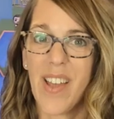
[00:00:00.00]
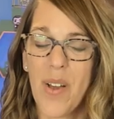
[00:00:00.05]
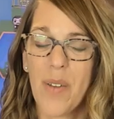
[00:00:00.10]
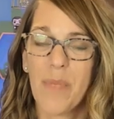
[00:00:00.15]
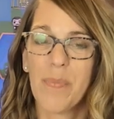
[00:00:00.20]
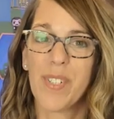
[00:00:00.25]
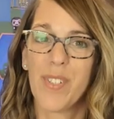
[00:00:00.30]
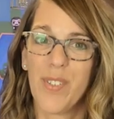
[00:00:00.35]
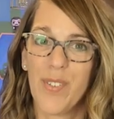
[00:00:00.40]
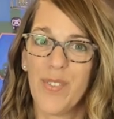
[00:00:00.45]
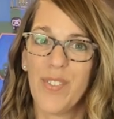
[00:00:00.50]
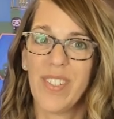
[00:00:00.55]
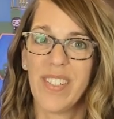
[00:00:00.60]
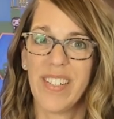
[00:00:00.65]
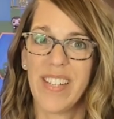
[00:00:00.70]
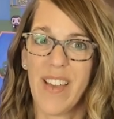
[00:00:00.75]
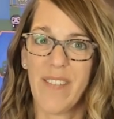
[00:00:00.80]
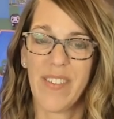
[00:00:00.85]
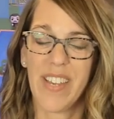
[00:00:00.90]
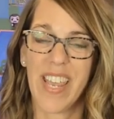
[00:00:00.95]
to help
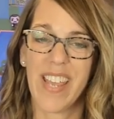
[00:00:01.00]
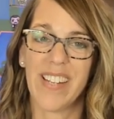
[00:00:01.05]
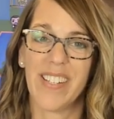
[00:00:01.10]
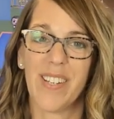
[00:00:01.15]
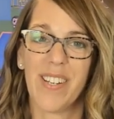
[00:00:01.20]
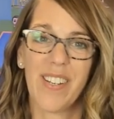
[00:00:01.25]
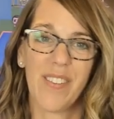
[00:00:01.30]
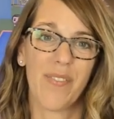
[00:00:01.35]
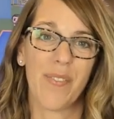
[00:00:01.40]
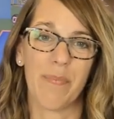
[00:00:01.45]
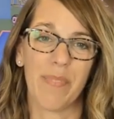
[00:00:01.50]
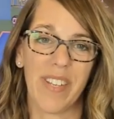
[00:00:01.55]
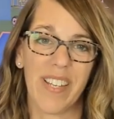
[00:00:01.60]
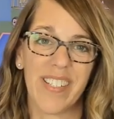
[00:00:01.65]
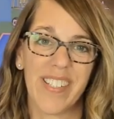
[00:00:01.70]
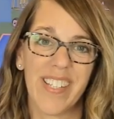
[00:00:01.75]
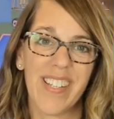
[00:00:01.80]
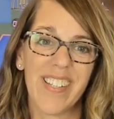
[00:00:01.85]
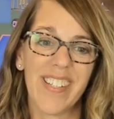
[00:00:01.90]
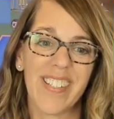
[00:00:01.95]
students navigate to different
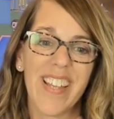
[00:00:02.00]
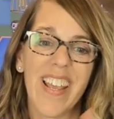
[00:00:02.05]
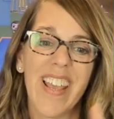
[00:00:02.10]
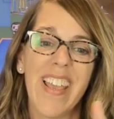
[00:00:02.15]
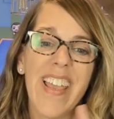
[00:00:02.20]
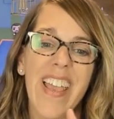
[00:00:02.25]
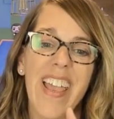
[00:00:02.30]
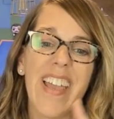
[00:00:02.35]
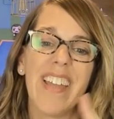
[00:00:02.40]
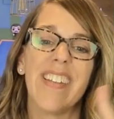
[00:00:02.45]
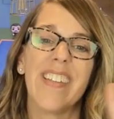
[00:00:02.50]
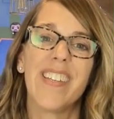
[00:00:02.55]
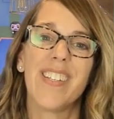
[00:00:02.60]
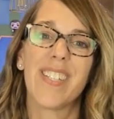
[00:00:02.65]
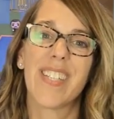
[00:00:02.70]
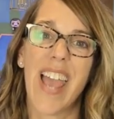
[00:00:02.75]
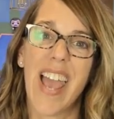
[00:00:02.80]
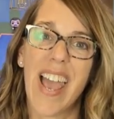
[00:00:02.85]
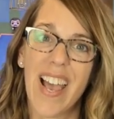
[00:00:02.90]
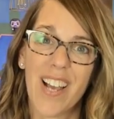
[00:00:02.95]
places. And these
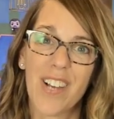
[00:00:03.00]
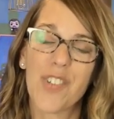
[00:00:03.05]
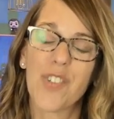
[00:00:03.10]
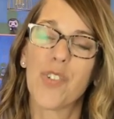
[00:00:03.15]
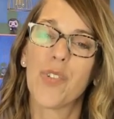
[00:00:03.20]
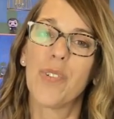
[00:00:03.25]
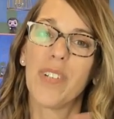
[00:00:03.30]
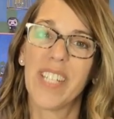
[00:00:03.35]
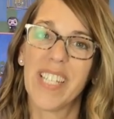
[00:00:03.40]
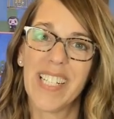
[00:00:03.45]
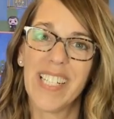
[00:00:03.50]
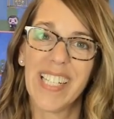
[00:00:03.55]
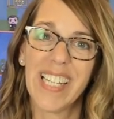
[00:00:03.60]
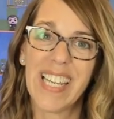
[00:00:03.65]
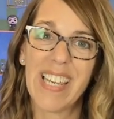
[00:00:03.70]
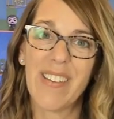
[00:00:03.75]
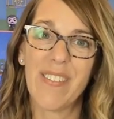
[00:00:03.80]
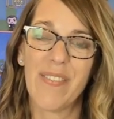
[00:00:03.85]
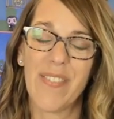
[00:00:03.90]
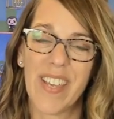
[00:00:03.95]
actually live
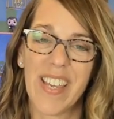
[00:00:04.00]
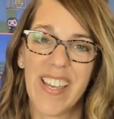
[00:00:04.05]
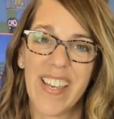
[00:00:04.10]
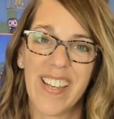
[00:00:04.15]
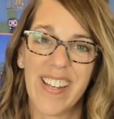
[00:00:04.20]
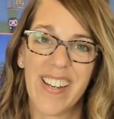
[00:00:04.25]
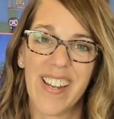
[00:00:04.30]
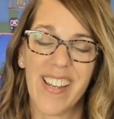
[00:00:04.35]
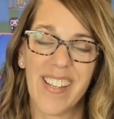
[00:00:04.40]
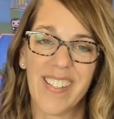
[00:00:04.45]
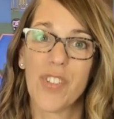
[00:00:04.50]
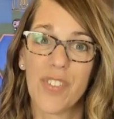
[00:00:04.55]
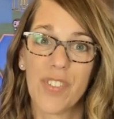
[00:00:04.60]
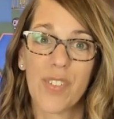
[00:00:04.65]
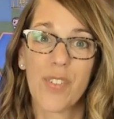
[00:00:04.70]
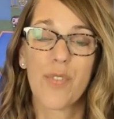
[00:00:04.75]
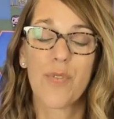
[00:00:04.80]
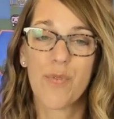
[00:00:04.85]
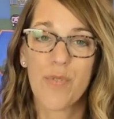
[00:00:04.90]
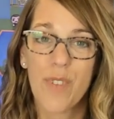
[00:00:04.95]
in a table, which is
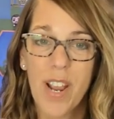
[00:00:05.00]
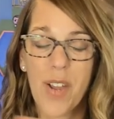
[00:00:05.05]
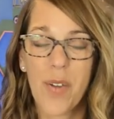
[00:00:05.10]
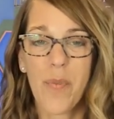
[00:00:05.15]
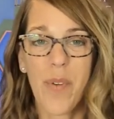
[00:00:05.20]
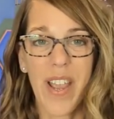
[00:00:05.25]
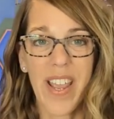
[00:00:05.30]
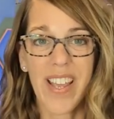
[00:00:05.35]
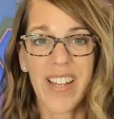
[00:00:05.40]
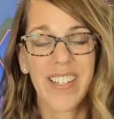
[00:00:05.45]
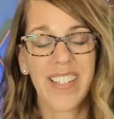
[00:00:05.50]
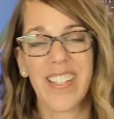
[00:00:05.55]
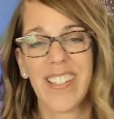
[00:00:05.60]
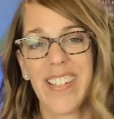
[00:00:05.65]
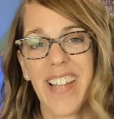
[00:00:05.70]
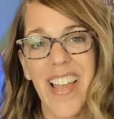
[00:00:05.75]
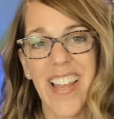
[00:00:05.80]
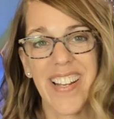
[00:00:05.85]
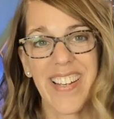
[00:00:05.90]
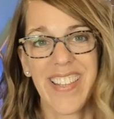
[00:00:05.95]
a great way to
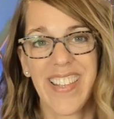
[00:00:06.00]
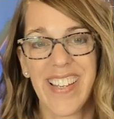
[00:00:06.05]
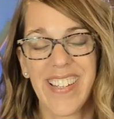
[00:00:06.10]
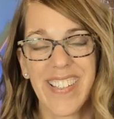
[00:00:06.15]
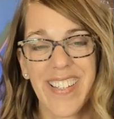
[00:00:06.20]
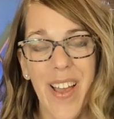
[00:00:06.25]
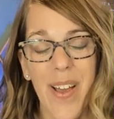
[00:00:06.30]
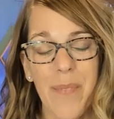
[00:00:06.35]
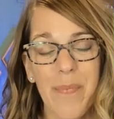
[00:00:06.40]
line things